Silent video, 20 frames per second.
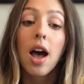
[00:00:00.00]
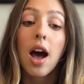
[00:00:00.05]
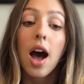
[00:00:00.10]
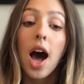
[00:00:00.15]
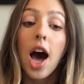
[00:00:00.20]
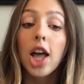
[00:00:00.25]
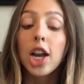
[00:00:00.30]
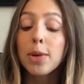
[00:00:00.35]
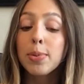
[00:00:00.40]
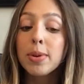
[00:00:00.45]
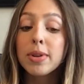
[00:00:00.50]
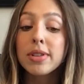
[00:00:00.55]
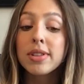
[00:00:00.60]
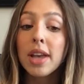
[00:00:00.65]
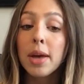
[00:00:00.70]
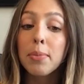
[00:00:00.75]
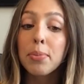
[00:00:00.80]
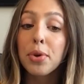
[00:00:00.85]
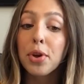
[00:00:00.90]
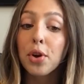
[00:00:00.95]

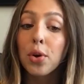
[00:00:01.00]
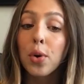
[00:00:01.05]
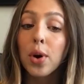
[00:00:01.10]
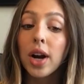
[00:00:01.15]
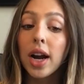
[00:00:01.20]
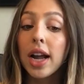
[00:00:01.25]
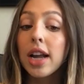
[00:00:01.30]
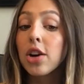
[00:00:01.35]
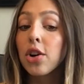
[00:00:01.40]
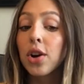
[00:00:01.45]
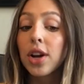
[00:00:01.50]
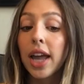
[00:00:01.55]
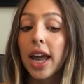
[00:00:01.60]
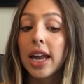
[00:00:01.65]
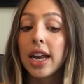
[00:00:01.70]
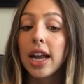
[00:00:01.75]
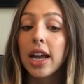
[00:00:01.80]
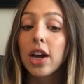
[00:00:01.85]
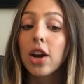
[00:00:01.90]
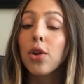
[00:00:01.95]
100% pure and
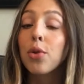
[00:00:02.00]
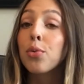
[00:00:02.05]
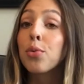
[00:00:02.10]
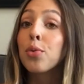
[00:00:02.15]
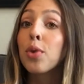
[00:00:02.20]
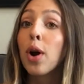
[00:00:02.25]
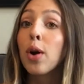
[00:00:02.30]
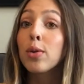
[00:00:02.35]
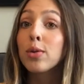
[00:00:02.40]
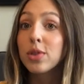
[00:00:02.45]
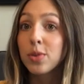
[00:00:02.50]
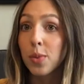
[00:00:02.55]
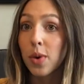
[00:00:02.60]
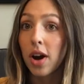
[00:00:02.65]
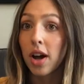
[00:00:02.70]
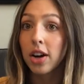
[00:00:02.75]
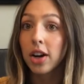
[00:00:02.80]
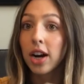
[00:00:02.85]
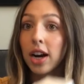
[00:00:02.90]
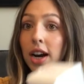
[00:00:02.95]
organic rose
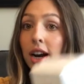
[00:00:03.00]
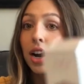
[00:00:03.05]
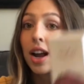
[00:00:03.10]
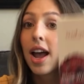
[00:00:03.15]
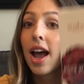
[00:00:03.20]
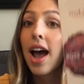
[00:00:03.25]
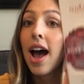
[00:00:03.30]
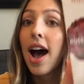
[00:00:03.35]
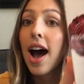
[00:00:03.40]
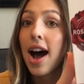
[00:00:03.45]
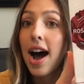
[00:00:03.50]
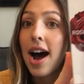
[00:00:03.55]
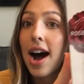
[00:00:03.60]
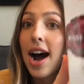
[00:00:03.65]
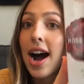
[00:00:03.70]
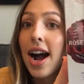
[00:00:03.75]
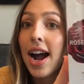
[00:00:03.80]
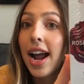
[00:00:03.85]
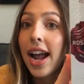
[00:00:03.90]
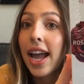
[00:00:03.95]
water.
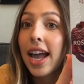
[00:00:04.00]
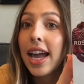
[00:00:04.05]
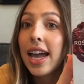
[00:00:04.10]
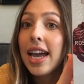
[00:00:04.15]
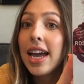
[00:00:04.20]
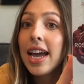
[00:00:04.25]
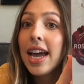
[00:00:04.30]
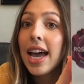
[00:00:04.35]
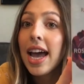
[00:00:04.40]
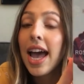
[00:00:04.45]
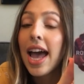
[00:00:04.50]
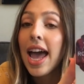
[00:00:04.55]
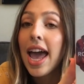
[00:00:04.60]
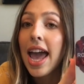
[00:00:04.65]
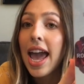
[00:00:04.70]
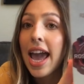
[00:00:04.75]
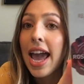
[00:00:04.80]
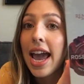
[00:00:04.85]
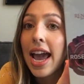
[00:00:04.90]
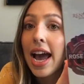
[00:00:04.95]
I
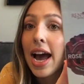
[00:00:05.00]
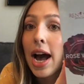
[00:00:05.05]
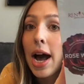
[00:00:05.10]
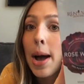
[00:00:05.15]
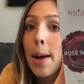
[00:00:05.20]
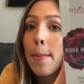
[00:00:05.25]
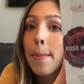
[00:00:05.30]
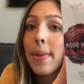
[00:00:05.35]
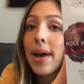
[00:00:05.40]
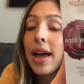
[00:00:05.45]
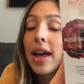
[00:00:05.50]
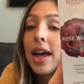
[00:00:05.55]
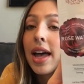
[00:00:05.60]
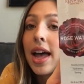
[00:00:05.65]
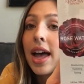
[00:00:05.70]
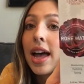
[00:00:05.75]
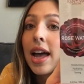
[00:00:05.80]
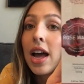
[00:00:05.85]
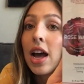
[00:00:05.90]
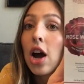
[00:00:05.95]
am
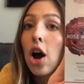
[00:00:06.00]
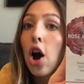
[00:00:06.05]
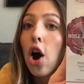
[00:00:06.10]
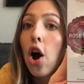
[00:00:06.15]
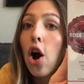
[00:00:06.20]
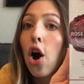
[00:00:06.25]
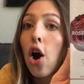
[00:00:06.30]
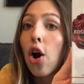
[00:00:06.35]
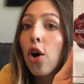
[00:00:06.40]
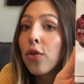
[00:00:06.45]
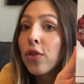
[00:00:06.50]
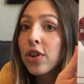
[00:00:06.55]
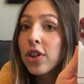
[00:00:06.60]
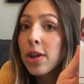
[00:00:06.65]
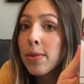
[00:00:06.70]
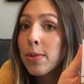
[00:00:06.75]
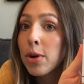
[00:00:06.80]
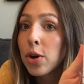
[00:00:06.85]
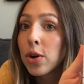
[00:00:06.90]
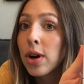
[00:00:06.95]
over the
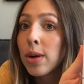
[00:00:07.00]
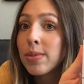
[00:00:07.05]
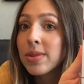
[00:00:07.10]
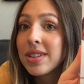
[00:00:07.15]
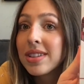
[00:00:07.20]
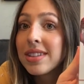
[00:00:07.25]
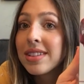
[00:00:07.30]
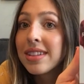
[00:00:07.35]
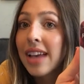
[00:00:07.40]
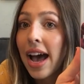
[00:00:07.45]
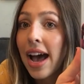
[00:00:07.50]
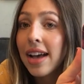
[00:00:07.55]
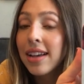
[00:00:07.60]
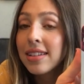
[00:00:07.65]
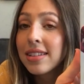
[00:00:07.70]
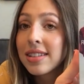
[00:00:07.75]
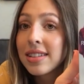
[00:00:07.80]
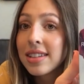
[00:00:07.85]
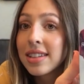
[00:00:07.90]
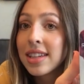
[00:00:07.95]
moon
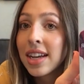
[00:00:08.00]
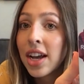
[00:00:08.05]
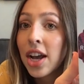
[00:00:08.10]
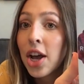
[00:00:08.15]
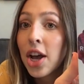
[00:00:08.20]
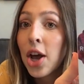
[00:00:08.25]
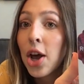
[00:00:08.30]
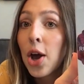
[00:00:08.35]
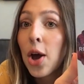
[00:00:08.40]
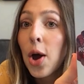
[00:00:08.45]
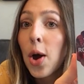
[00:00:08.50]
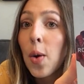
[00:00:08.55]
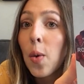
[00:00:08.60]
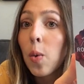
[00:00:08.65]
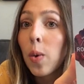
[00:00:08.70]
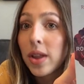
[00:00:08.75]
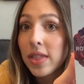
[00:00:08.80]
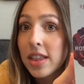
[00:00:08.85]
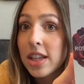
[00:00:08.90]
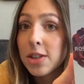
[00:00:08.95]
obsessed
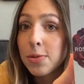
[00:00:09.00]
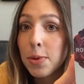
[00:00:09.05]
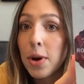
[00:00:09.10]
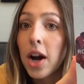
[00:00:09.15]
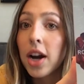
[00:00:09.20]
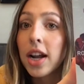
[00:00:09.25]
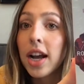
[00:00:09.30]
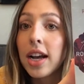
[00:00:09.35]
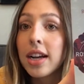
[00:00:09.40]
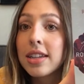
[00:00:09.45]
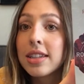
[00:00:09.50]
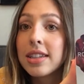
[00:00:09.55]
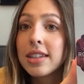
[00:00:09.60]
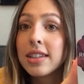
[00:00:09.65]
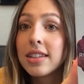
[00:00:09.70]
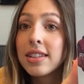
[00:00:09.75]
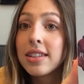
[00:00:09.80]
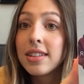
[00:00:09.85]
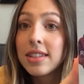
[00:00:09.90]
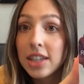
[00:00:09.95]
with this product.
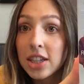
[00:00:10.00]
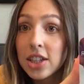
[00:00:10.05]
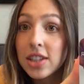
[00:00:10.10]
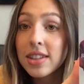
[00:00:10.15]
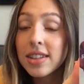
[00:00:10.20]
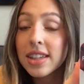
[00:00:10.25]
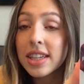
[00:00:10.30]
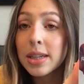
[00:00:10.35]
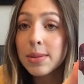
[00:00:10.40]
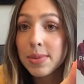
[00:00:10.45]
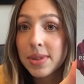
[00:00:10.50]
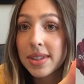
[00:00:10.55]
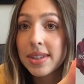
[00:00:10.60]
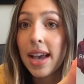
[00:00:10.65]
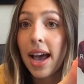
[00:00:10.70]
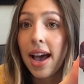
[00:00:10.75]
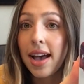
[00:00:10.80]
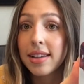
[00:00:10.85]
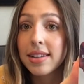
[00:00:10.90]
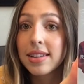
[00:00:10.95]
Seriously
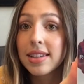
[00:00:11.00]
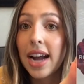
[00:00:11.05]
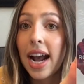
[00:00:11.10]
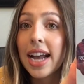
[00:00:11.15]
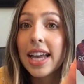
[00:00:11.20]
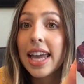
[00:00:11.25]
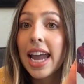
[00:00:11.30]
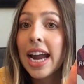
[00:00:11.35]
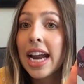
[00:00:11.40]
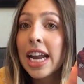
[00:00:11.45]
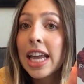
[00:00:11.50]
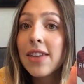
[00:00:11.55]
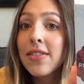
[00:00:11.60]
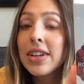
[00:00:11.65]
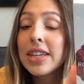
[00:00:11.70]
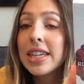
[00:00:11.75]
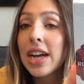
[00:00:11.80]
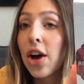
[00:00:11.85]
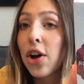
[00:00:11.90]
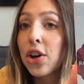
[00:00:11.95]
obsessed. I can't even
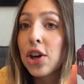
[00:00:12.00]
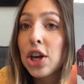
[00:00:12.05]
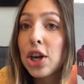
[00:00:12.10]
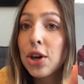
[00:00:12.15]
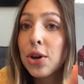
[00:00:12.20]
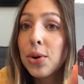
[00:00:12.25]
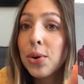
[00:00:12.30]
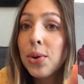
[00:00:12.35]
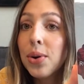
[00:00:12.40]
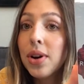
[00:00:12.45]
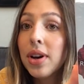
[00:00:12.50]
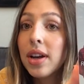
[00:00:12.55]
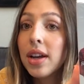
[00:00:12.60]
tell you